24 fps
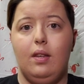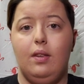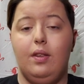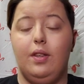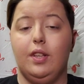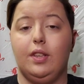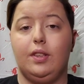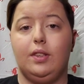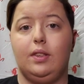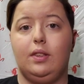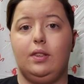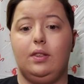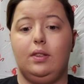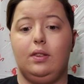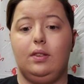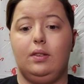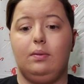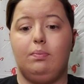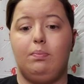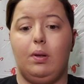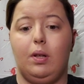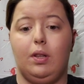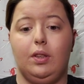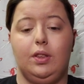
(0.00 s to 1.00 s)

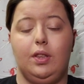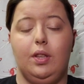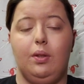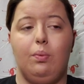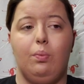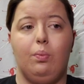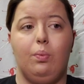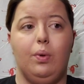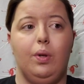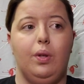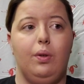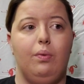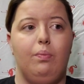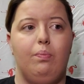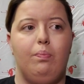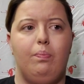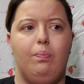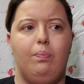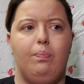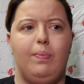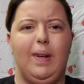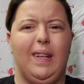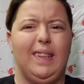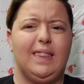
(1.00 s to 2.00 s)
this person would
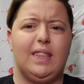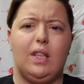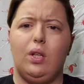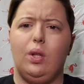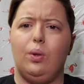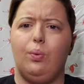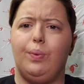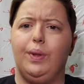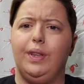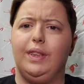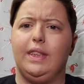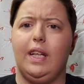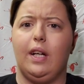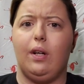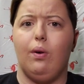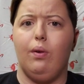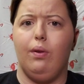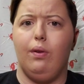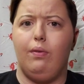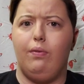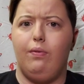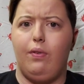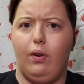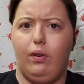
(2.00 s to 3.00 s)
basically recycle
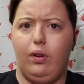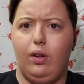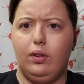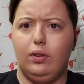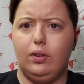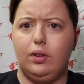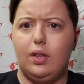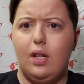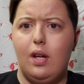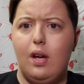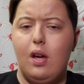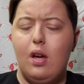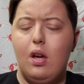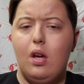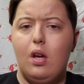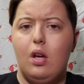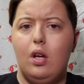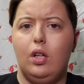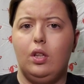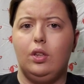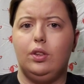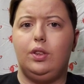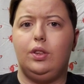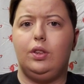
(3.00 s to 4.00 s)
the photos.
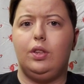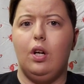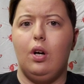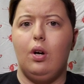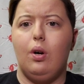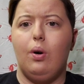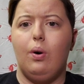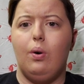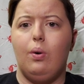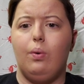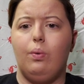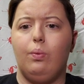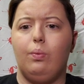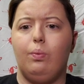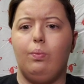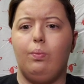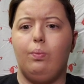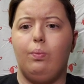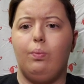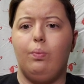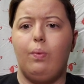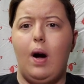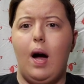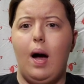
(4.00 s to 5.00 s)
So
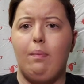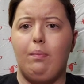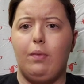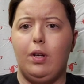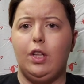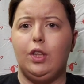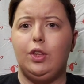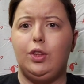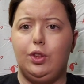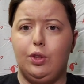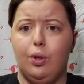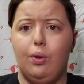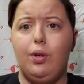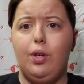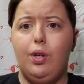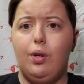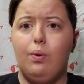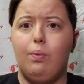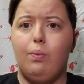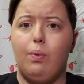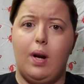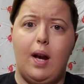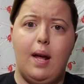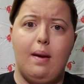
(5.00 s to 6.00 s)
I'm going to show
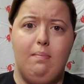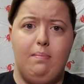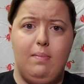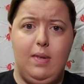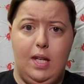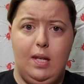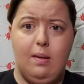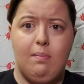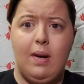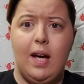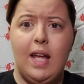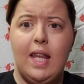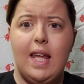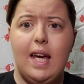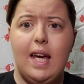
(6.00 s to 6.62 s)
you what I mean by